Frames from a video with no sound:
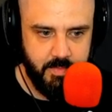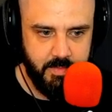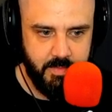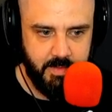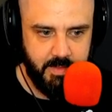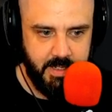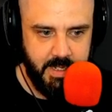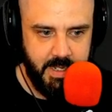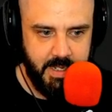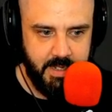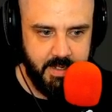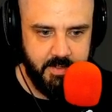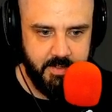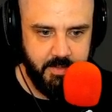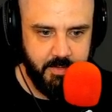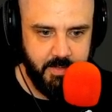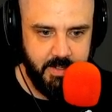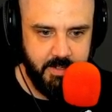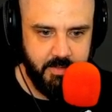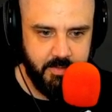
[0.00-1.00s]
Yeah,
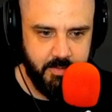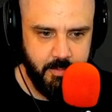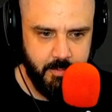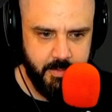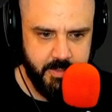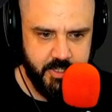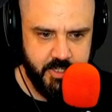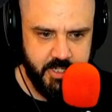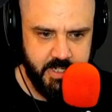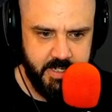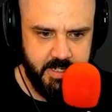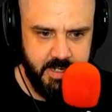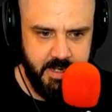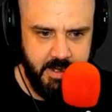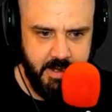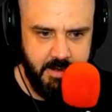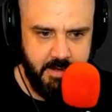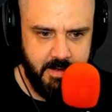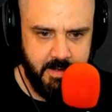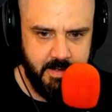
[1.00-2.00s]
dude, he's throwing shit in
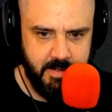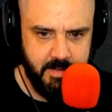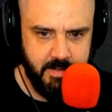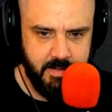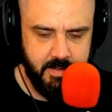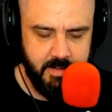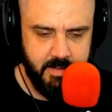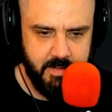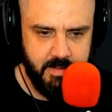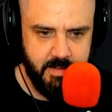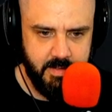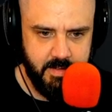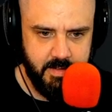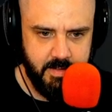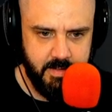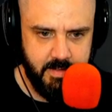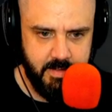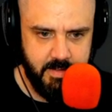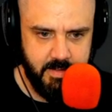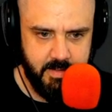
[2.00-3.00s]
here.
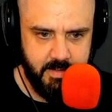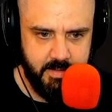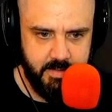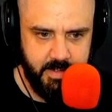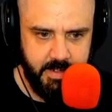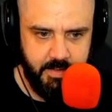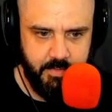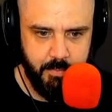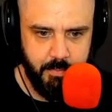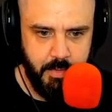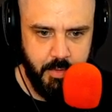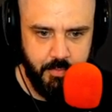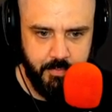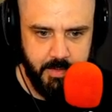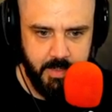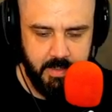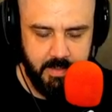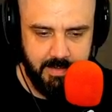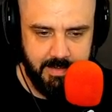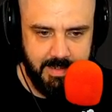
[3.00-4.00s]
He's moving
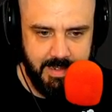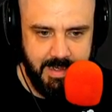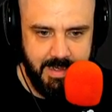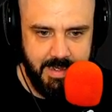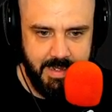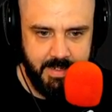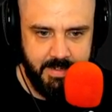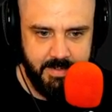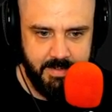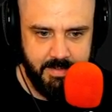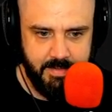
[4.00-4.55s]
a lot.